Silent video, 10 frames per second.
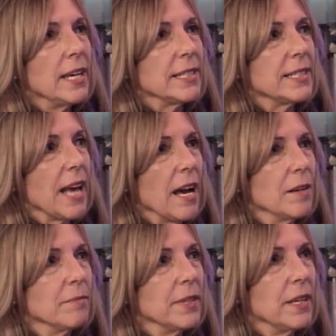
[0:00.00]
Yes,
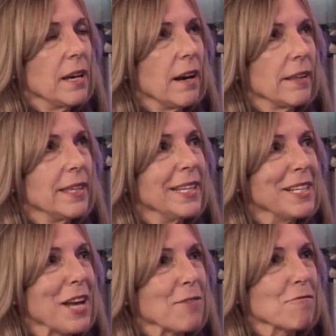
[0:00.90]
um, yeah, I
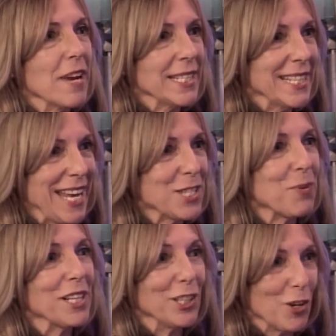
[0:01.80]
think it, it,
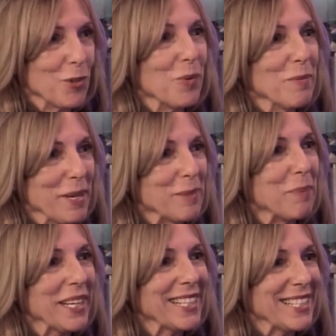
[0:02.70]
resonates with a lot of
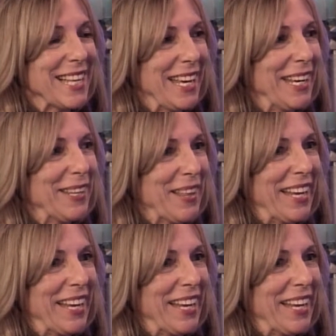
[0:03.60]
women because they,